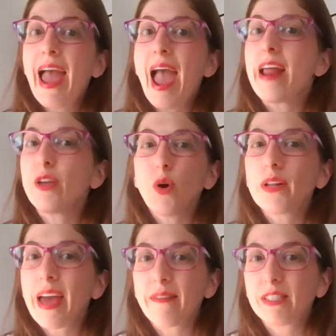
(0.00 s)
And you
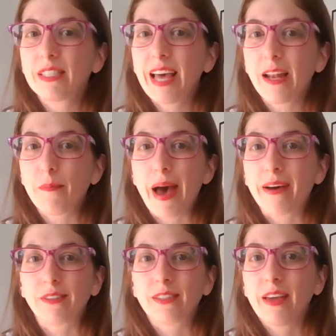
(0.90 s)
only have to sell
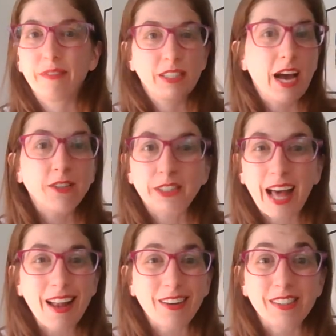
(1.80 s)
about, if it's
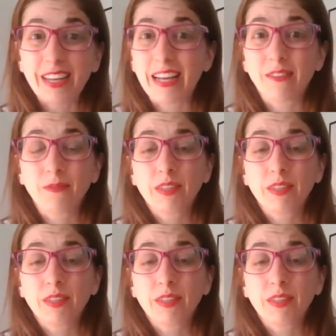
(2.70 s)
$100, like